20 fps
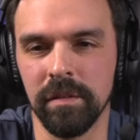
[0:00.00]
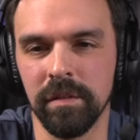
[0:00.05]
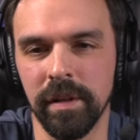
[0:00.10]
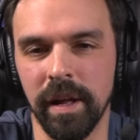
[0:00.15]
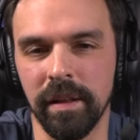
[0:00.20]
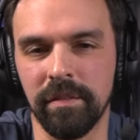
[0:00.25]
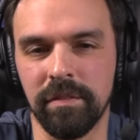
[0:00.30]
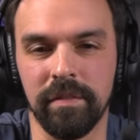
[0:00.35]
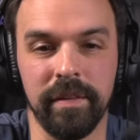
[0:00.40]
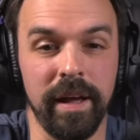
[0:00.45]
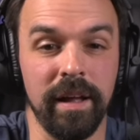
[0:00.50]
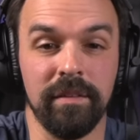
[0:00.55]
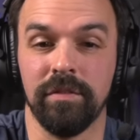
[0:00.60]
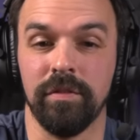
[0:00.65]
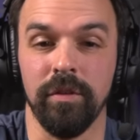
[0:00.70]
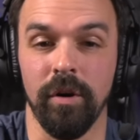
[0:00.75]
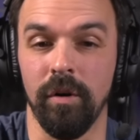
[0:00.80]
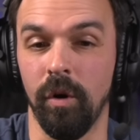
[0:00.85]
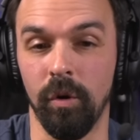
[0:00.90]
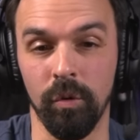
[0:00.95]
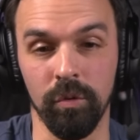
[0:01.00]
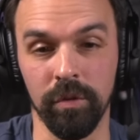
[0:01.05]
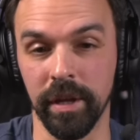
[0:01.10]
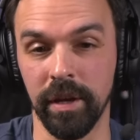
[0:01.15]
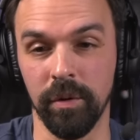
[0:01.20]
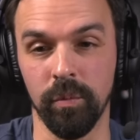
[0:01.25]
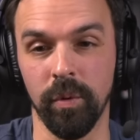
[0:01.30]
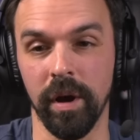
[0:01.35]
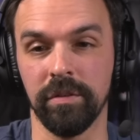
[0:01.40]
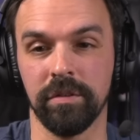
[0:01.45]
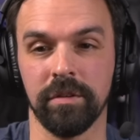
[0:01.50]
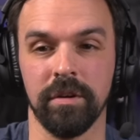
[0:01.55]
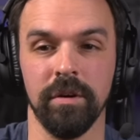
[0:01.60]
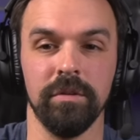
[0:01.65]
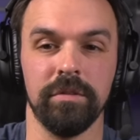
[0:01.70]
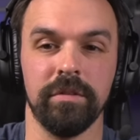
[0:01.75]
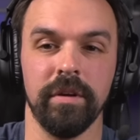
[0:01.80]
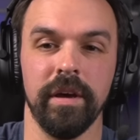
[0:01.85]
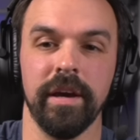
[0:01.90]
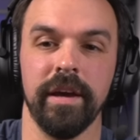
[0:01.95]
that's the only West
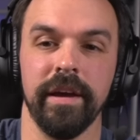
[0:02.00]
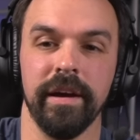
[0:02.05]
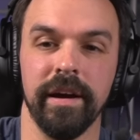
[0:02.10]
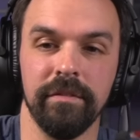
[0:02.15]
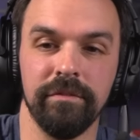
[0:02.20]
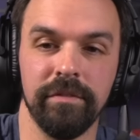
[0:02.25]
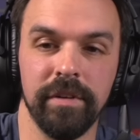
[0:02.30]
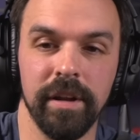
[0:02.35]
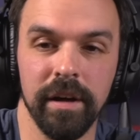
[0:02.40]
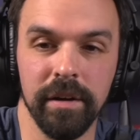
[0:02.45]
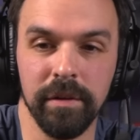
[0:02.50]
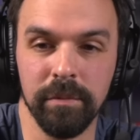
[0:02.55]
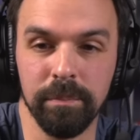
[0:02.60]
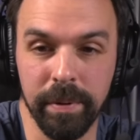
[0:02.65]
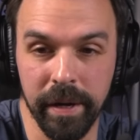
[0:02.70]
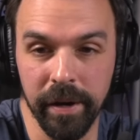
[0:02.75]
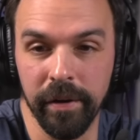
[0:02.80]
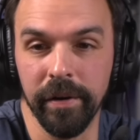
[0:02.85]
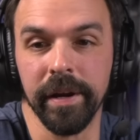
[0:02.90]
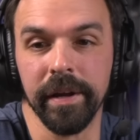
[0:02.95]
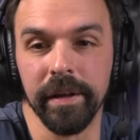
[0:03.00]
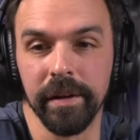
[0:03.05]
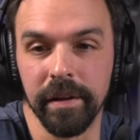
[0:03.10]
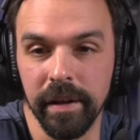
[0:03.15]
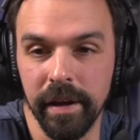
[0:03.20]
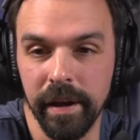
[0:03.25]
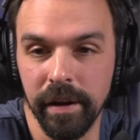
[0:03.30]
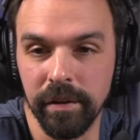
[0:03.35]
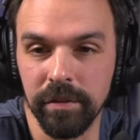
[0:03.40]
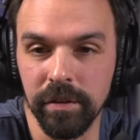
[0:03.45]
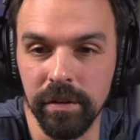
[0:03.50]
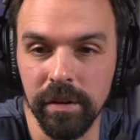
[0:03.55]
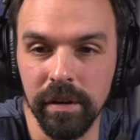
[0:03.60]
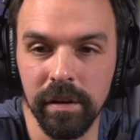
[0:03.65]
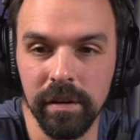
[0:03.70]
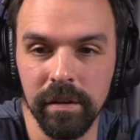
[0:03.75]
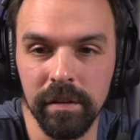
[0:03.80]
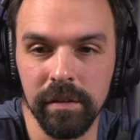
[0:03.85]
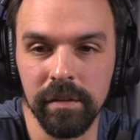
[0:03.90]
Coast hiking I've done, period, actually.